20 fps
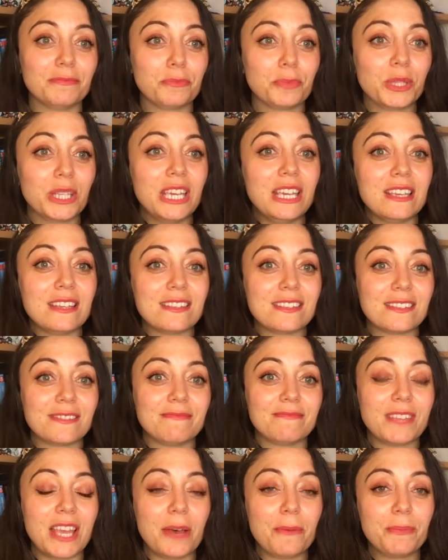Please
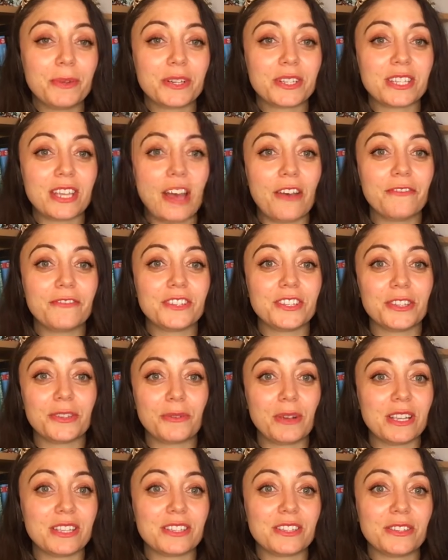help yourself to
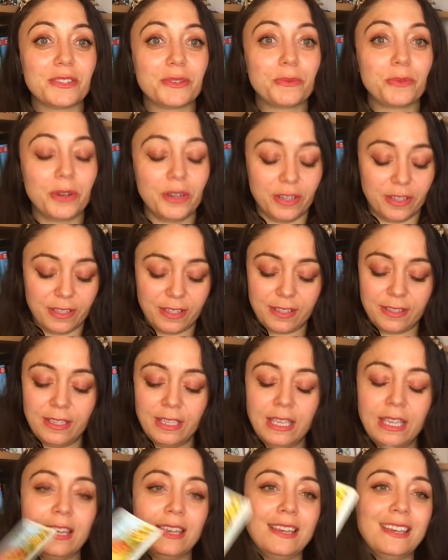the rest of the world.
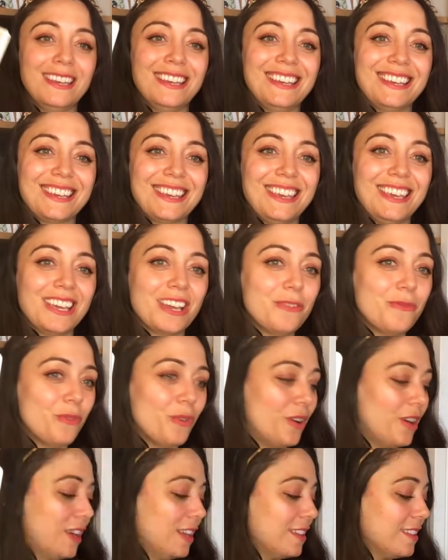King
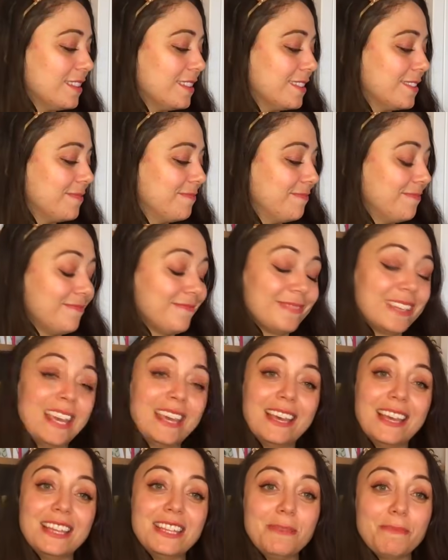of Wands.
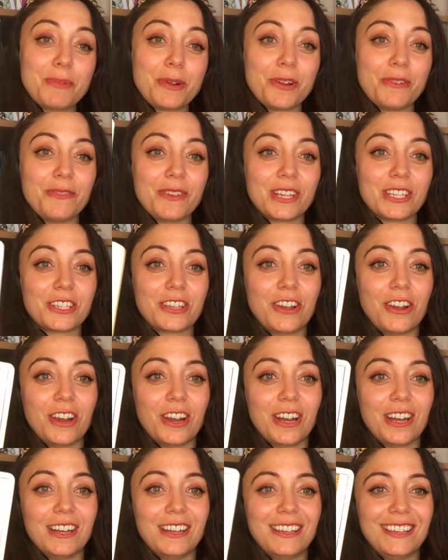That's a perfect
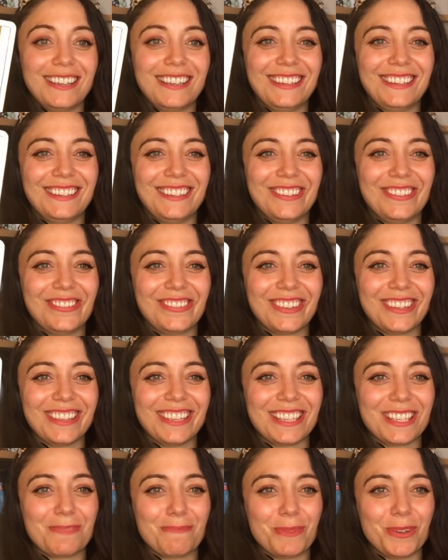card for
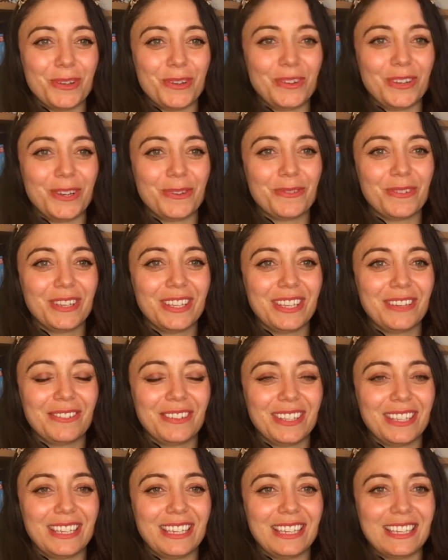this moon. It really,
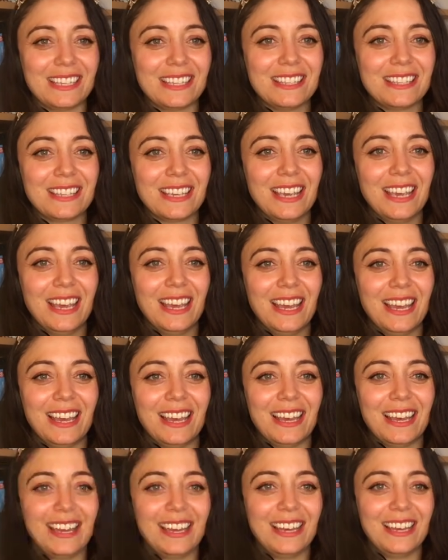really is.
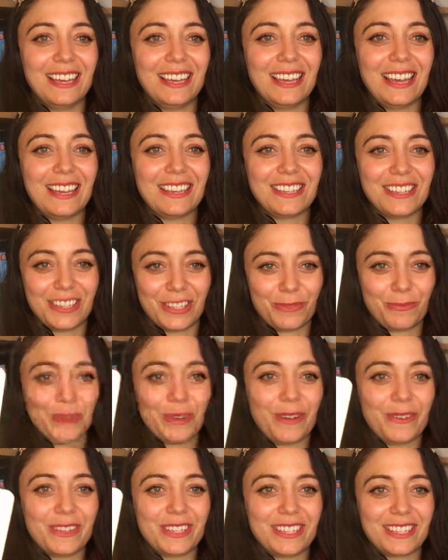And just
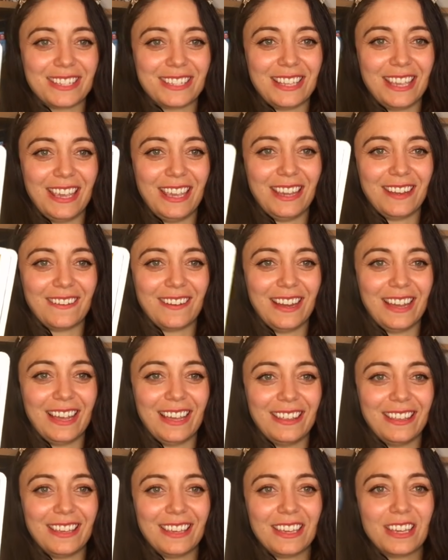what I was just saying,
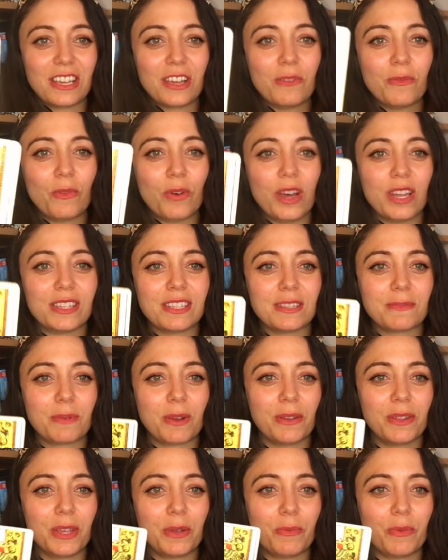right? I think King of Wands is
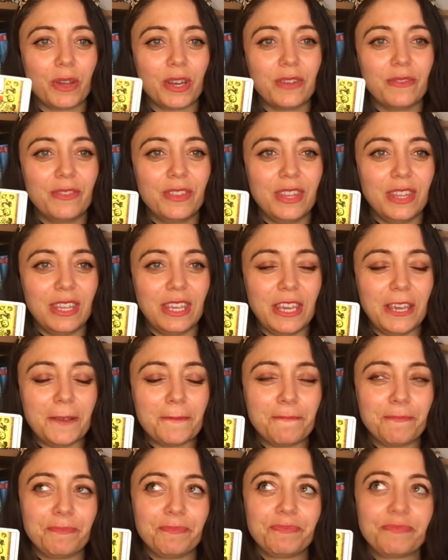probably one of
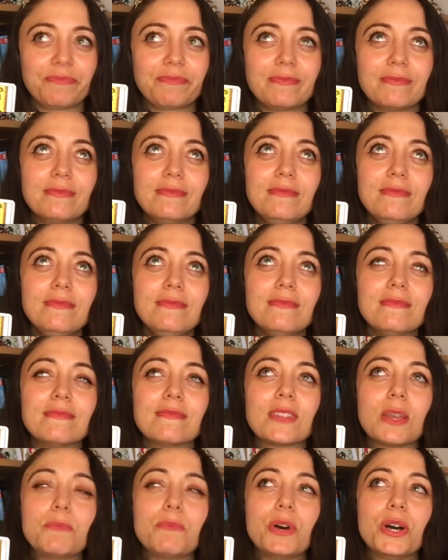the
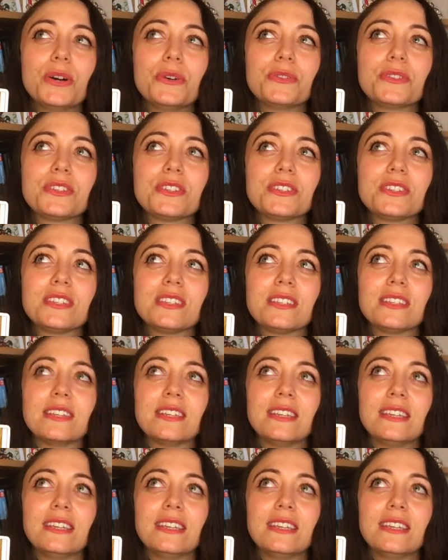most